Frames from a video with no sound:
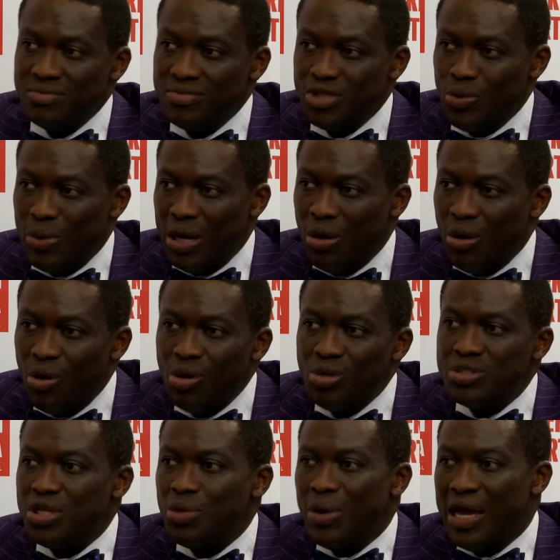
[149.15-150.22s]
They were
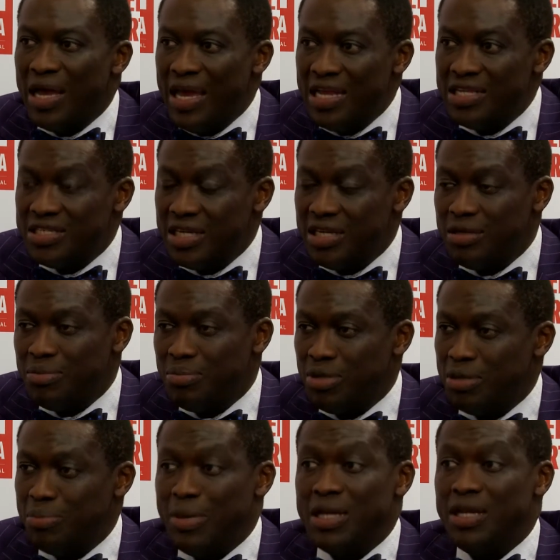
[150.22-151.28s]
old, they were aging,
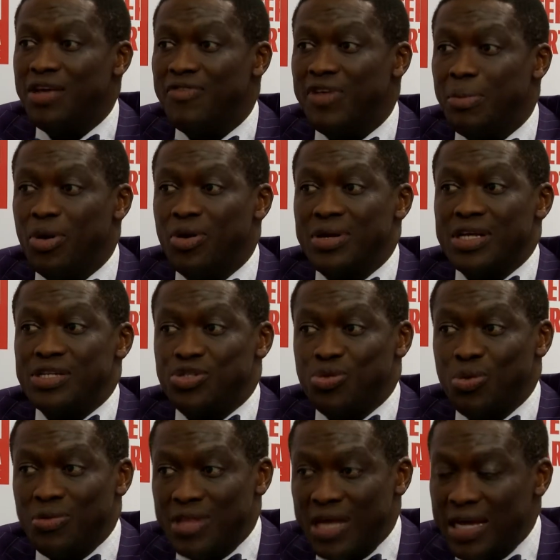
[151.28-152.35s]
but many of them
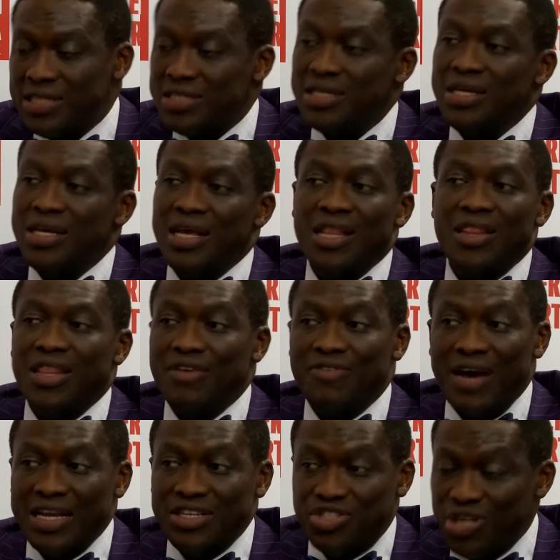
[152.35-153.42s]
understood that. They've
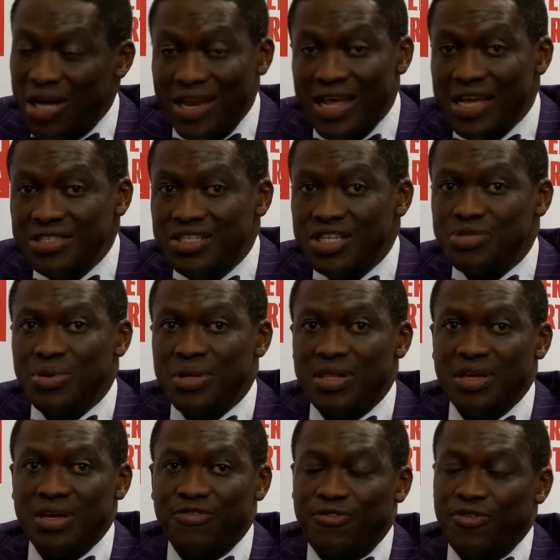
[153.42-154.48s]
had challenges with
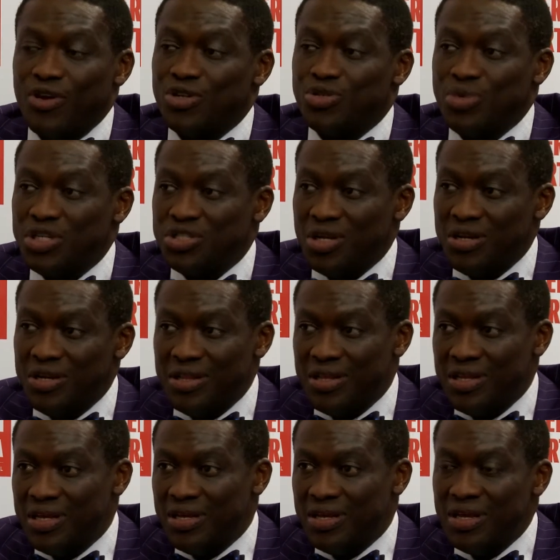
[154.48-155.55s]
the fluctuation in
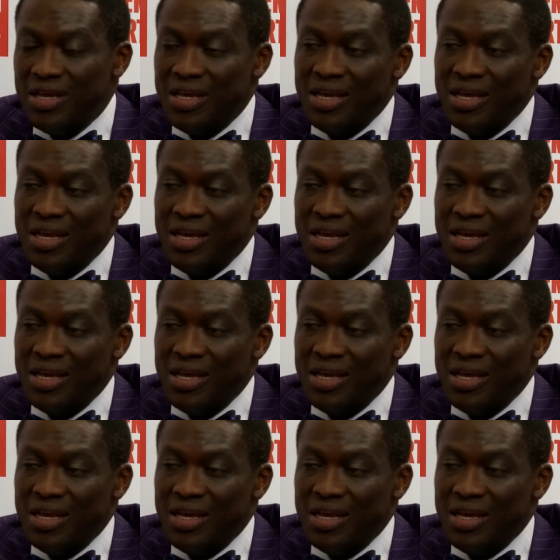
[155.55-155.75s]
the